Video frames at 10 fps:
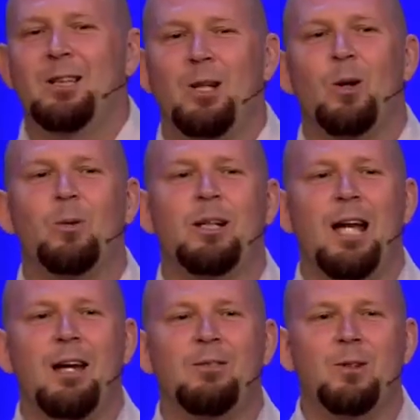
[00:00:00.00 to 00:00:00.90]
You know, we're going to
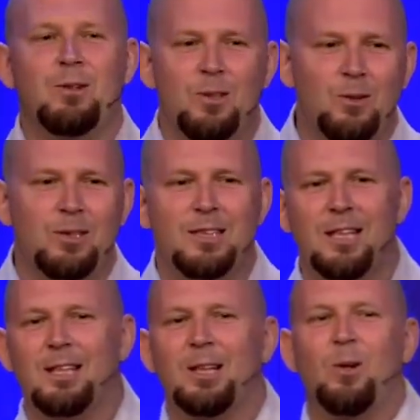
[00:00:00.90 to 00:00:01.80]
have you, you
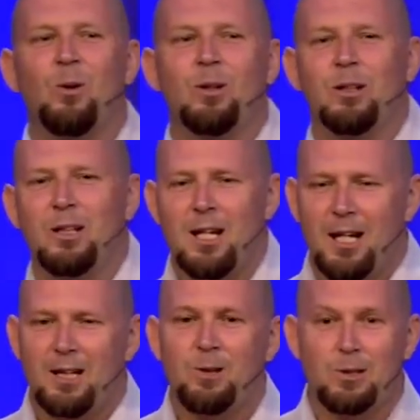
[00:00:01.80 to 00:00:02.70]
sit in the corner
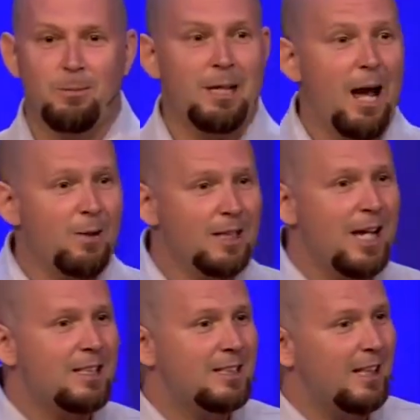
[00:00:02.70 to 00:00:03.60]
and do something.
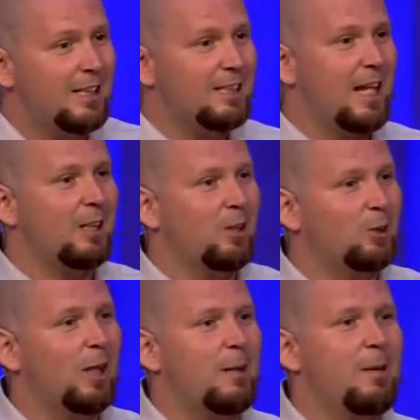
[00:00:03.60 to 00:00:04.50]
Nowadays, it's like they're
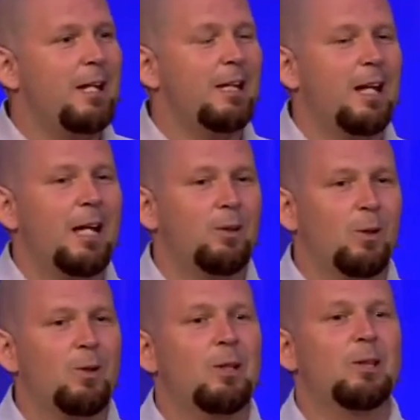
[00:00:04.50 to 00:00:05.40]
trying to make it like
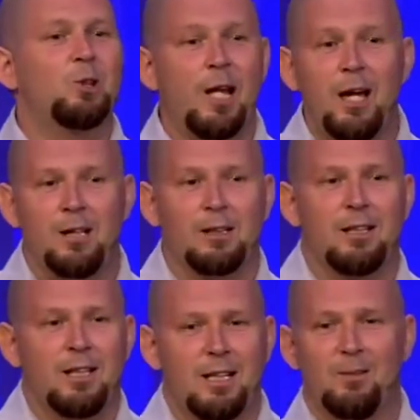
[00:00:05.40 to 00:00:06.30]
throw you in jail
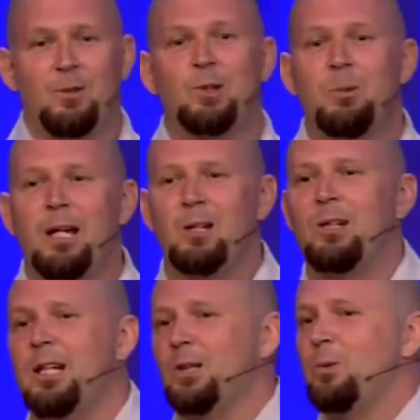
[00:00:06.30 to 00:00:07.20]
if you spank your
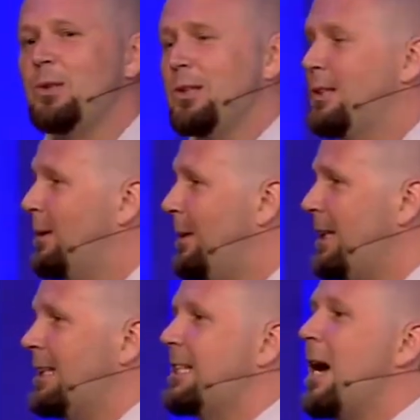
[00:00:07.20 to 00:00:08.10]
kids, which is to me
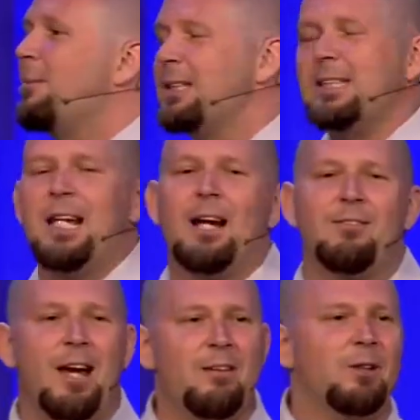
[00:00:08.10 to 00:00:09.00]
the dumbest thing
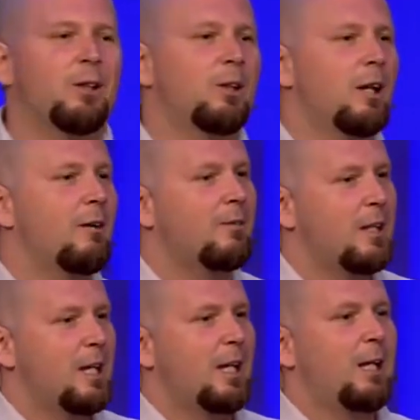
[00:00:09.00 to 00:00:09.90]
I've ever heard of
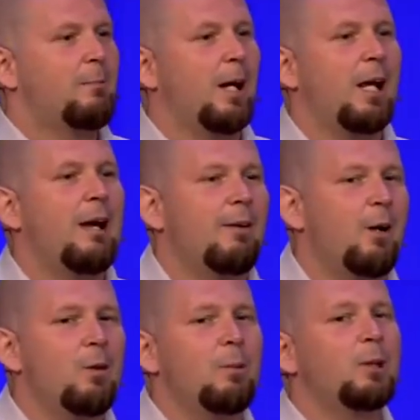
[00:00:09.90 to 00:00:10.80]
in my life.
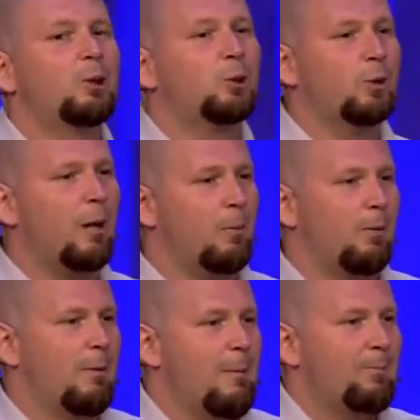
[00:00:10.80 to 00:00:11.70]
I would have been in trouble